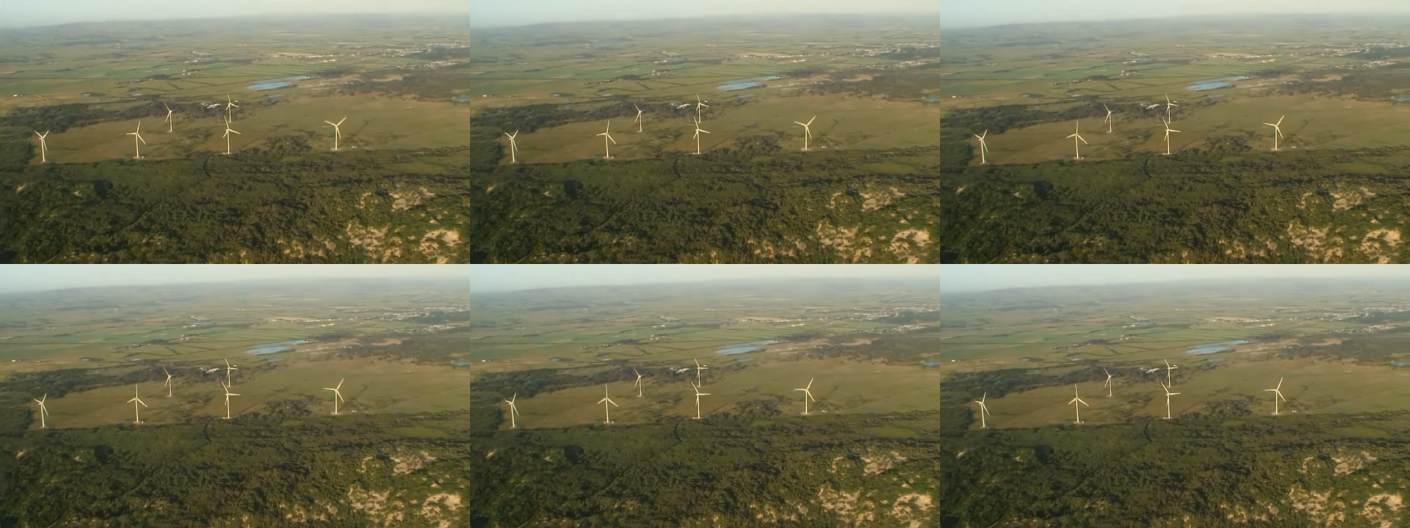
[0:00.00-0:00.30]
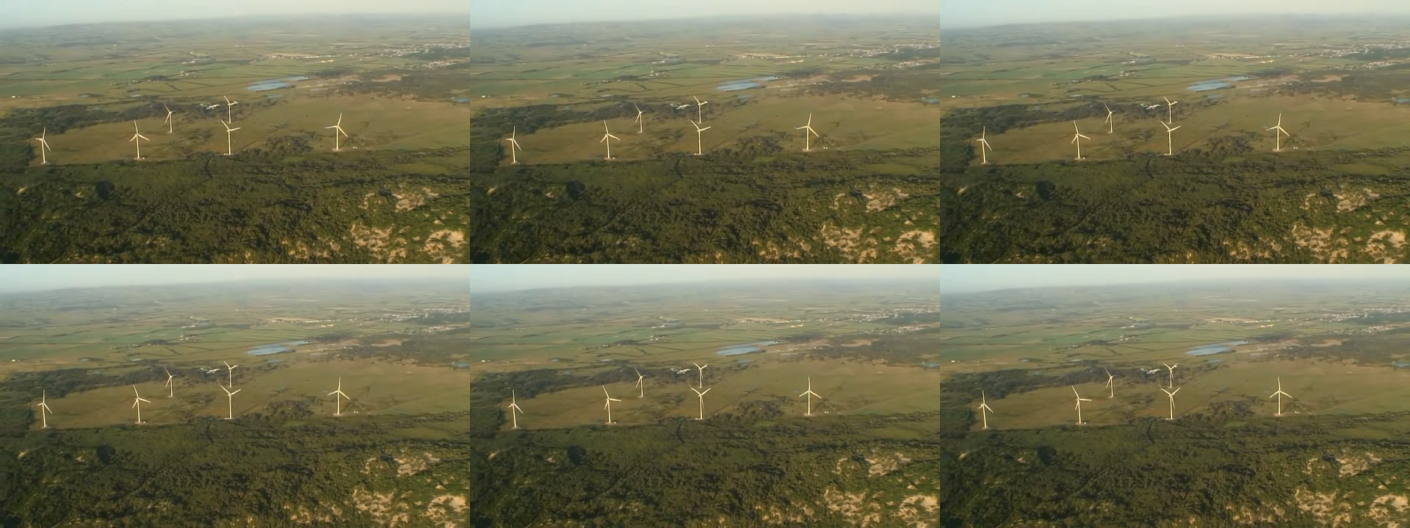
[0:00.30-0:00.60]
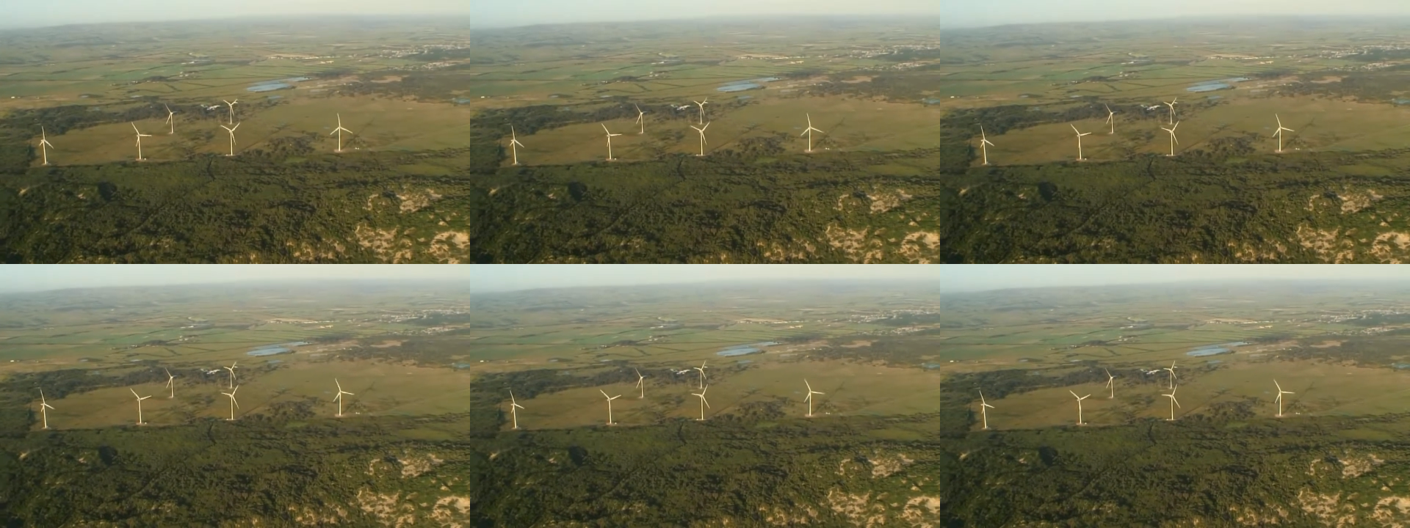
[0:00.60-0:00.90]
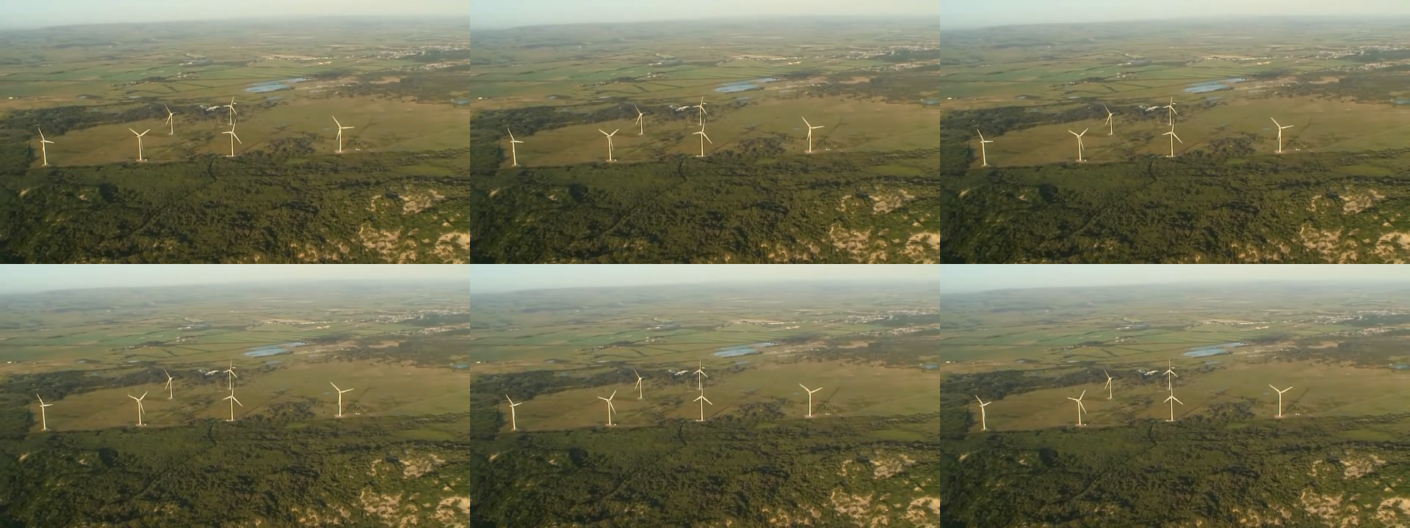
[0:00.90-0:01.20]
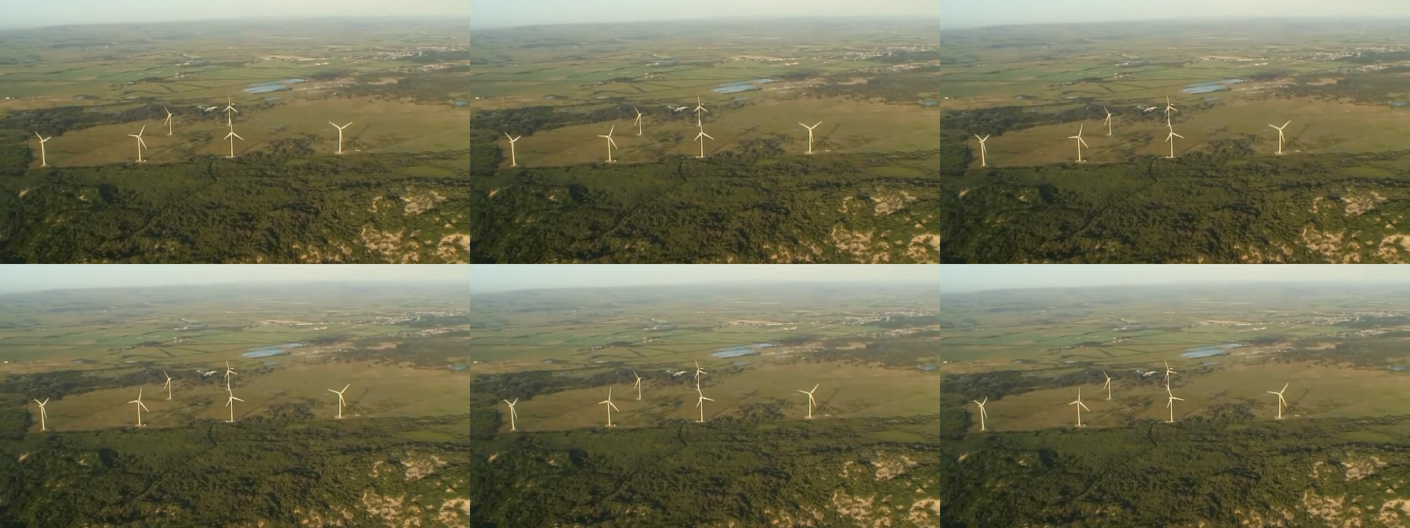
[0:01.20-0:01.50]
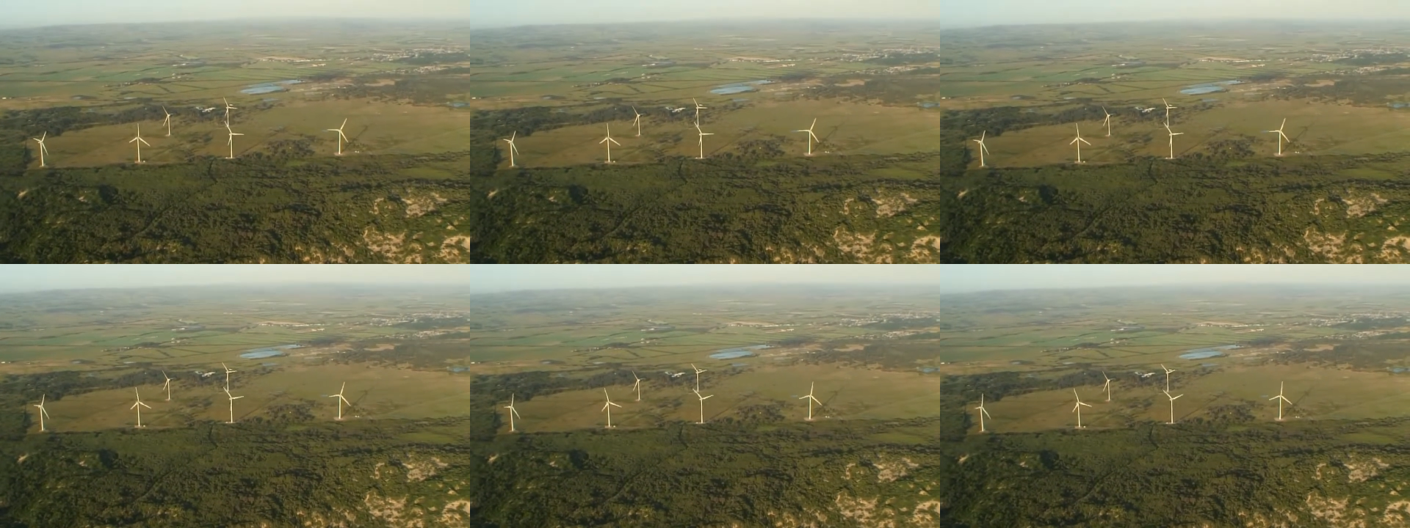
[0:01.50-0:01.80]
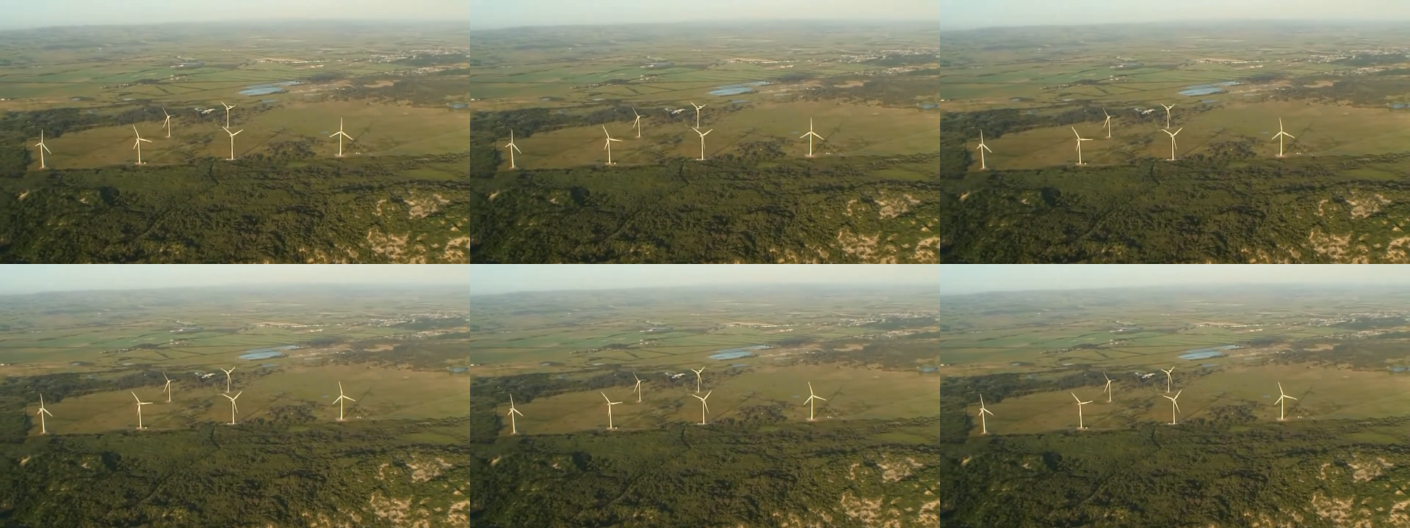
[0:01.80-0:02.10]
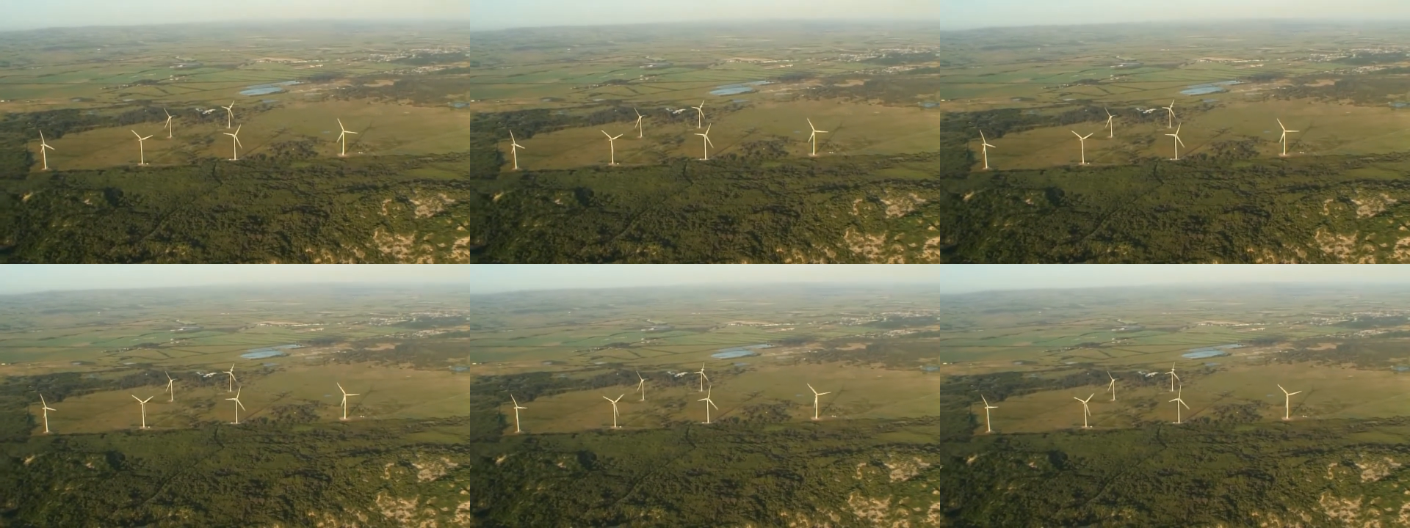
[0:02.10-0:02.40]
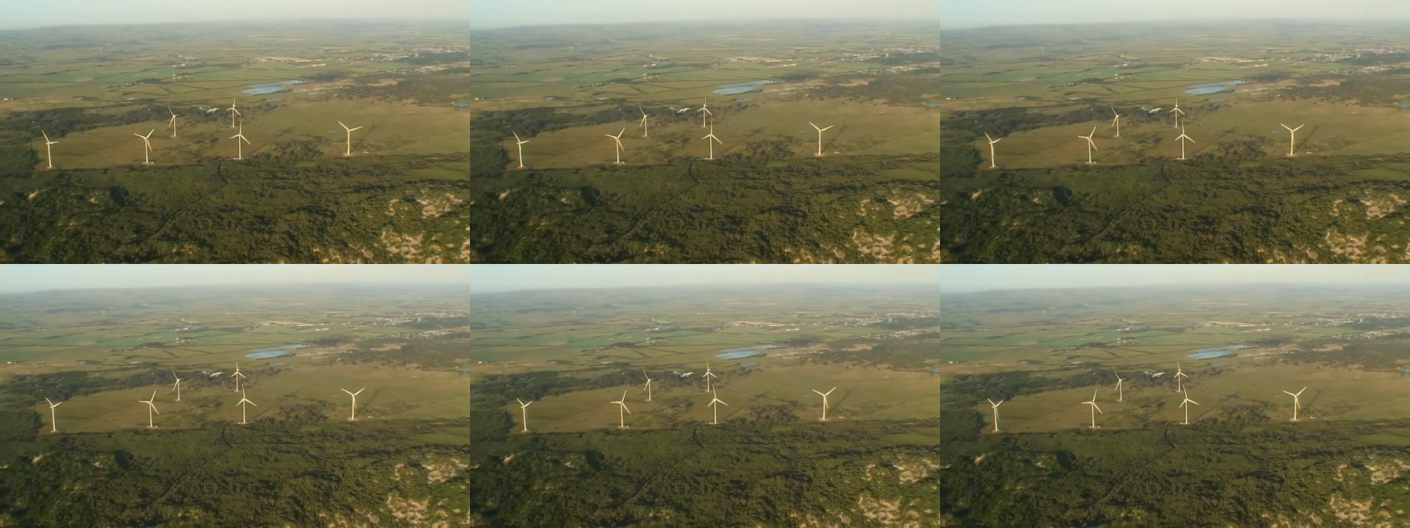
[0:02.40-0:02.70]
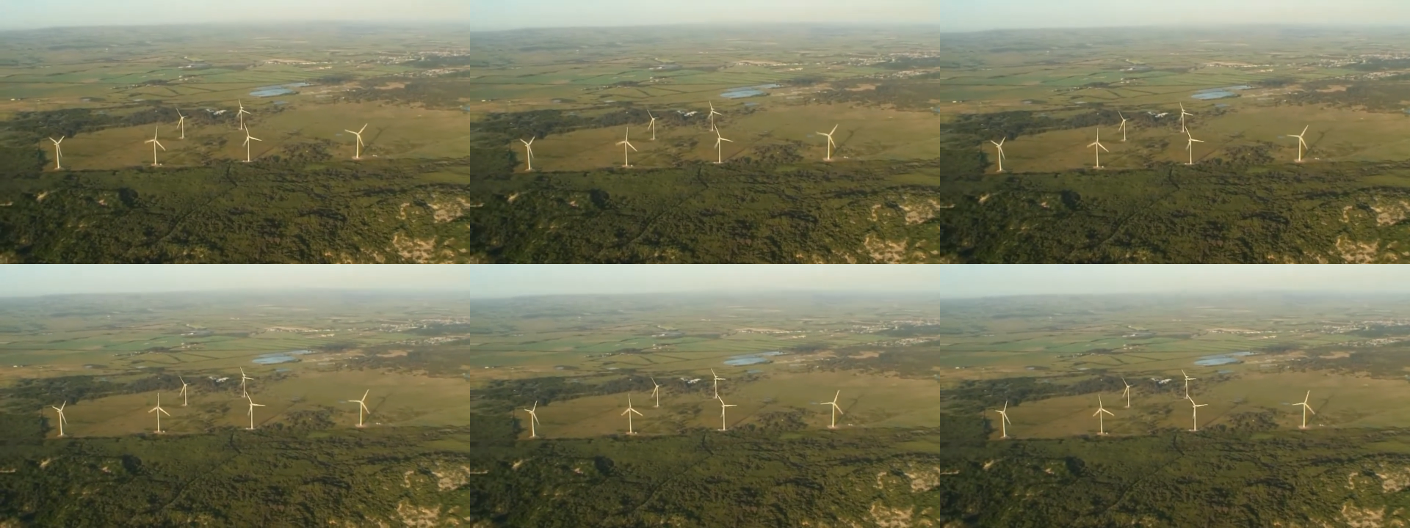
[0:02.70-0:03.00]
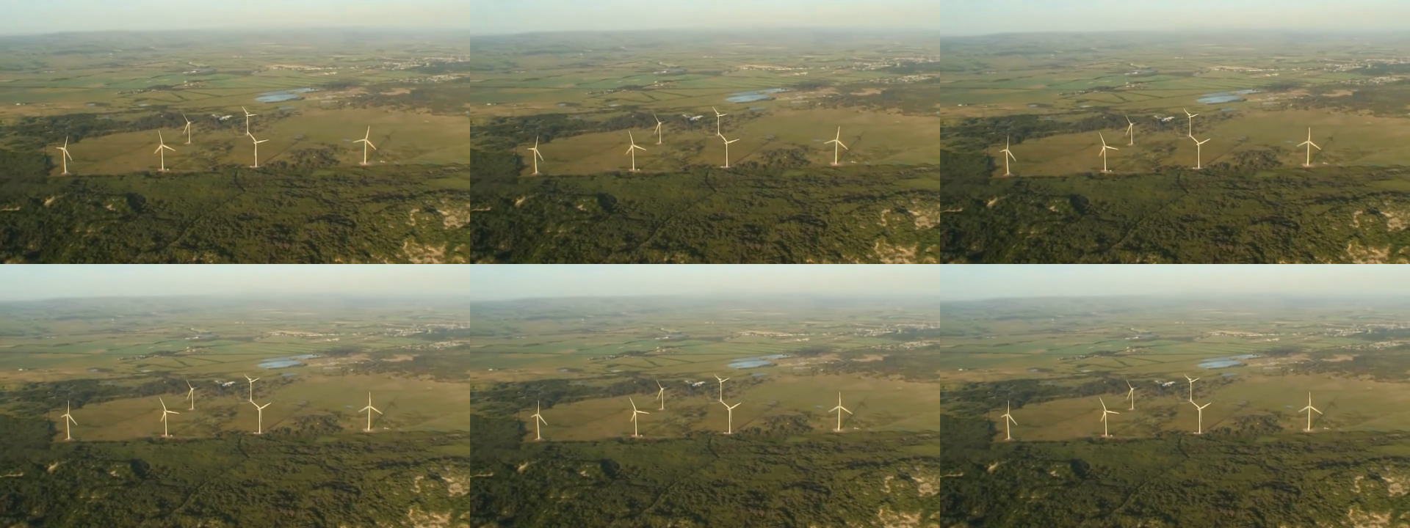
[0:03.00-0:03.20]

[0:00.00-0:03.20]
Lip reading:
No face is visible, so there are no lips to read.